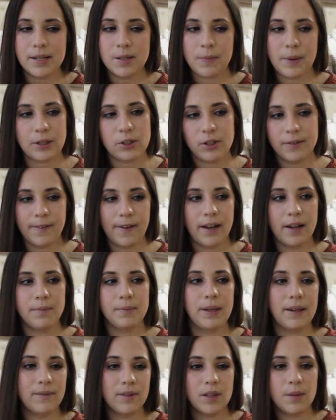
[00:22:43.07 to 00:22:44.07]
especially if I
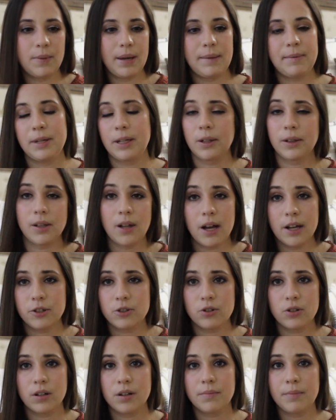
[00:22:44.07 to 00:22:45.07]
am giving the baby
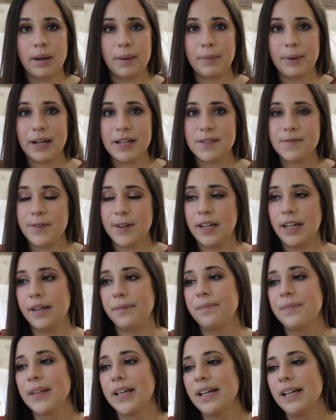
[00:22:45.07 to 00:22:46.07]
colostrum by
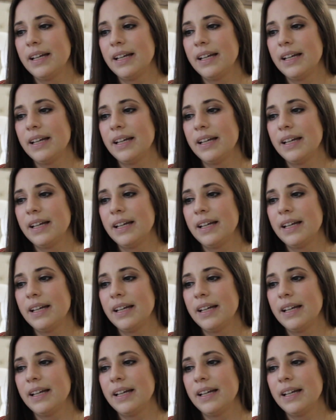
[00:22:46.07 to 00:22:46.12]
breastfeeding,